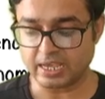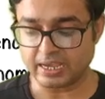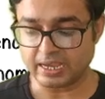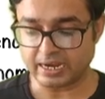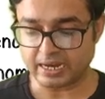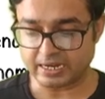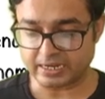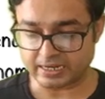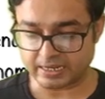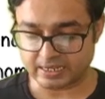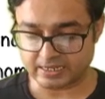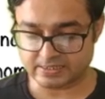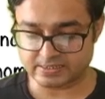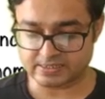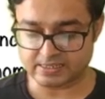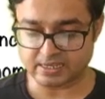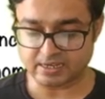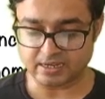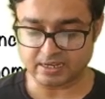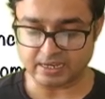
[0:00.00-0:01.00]

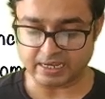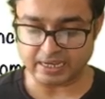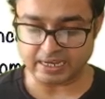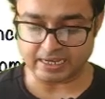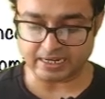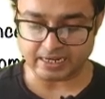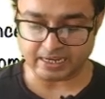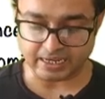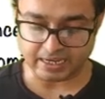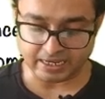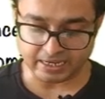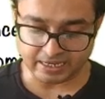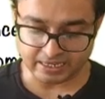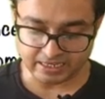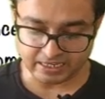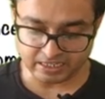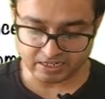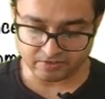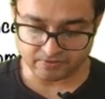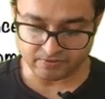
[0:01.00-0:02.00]
ataxia, and
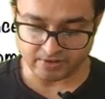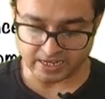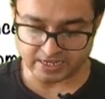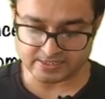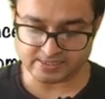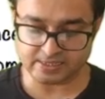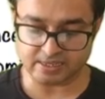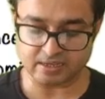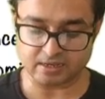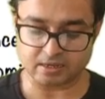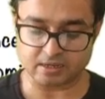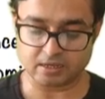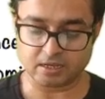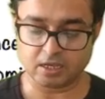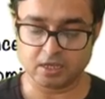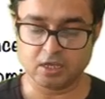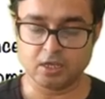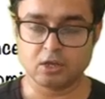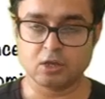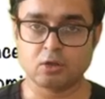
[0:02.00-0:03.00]
areflexia.
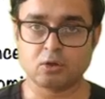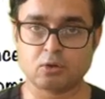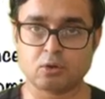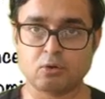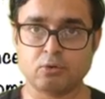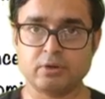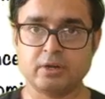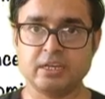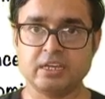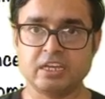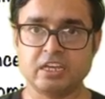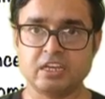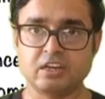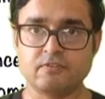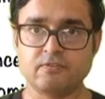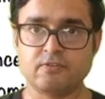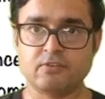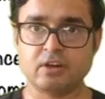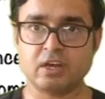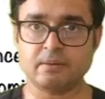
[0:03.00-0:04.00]
Chronic
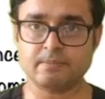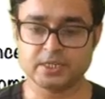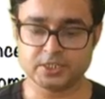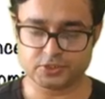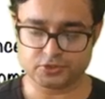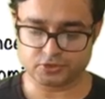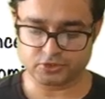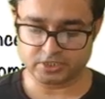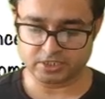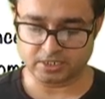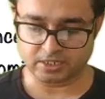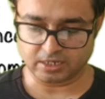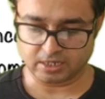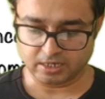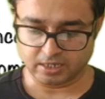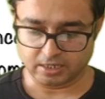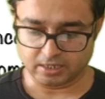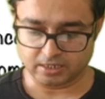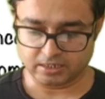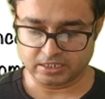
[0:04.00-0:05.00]
inflammatory
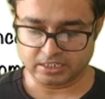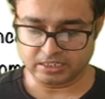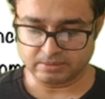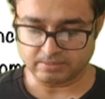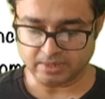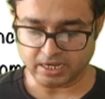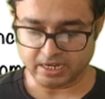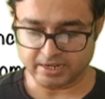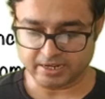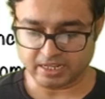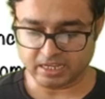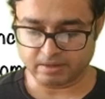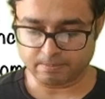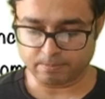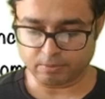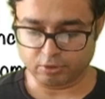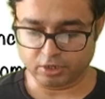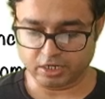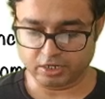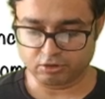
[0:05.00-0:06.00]
demyelinating
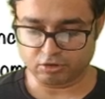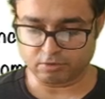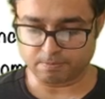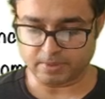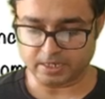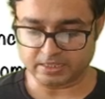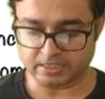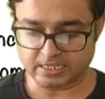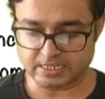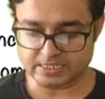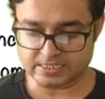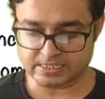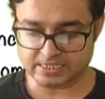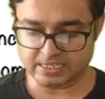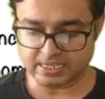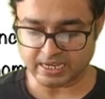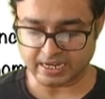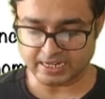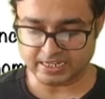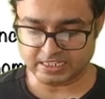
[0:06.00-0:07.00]
polyneuropathy
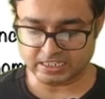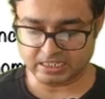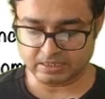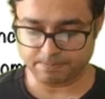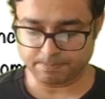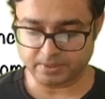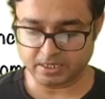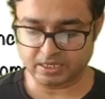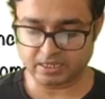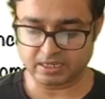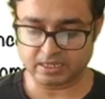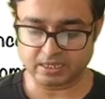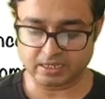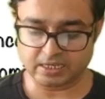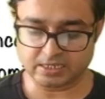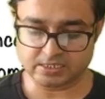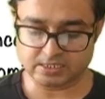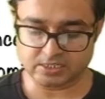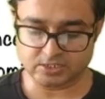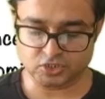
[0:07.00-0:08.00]

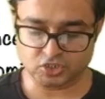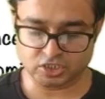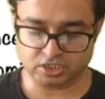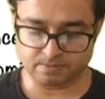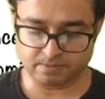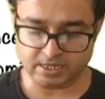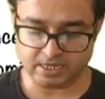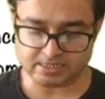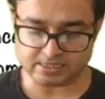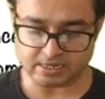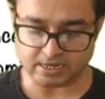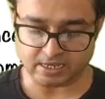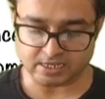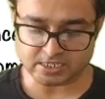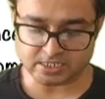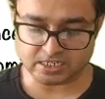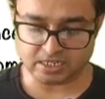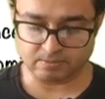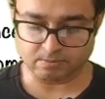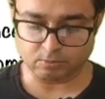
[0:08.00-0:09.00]
is GBS
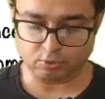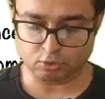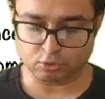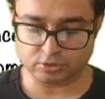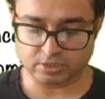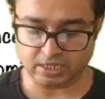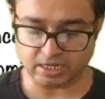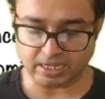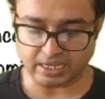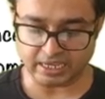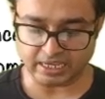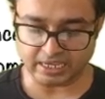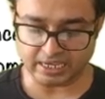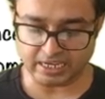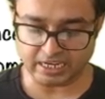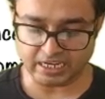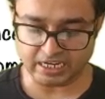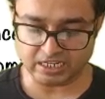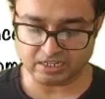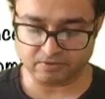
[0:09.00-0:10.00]
lasting more than
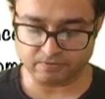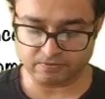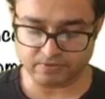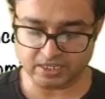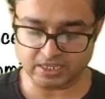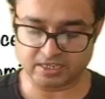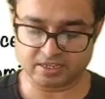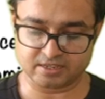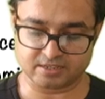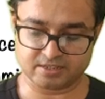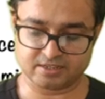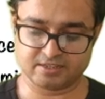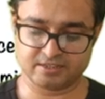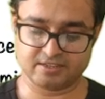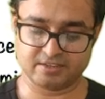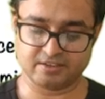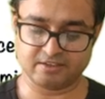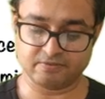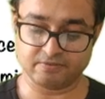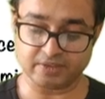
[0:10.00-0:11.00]
8 weeks.
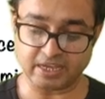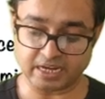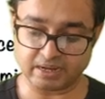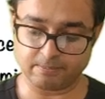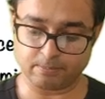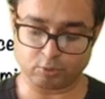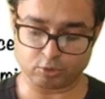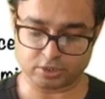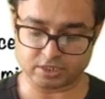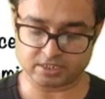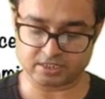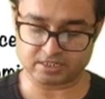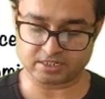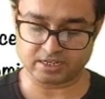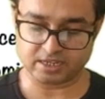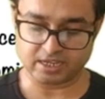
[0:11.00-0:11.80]
Very important.